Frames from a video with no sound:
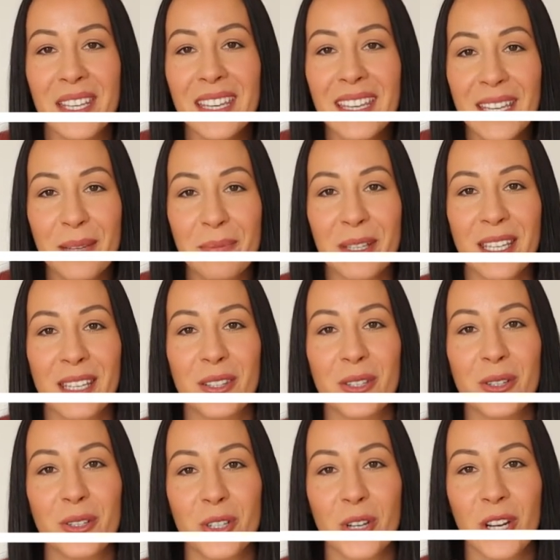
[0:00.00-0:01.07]
Here
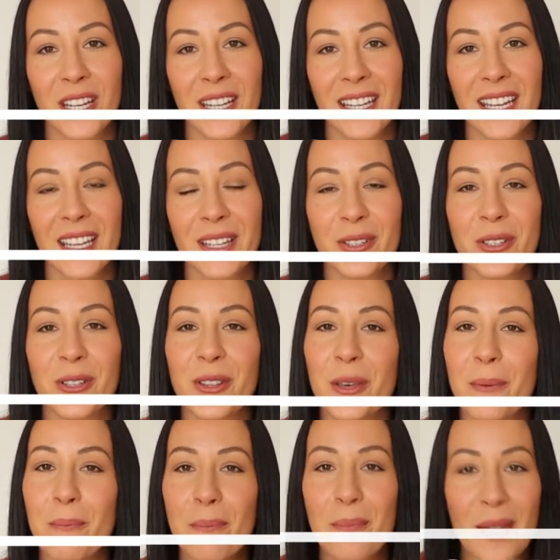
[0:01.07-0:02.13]
begins your journey into
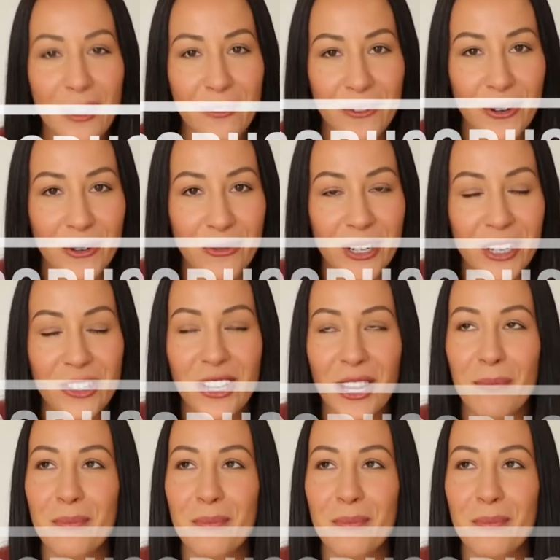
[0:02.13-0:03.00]
the metaphor-rich